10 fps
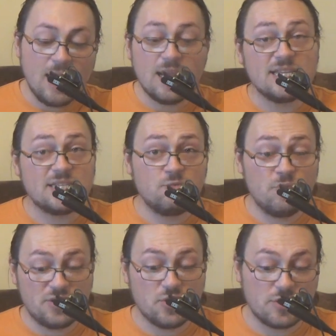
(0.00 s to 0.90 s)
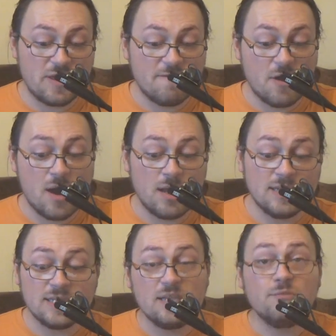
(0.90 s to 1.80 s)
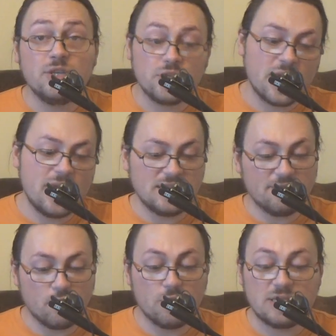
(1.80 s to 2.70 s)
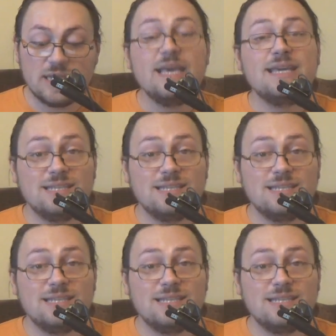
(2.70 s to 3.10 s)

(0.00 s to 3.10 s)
unless we're talking violence, in which case, of course,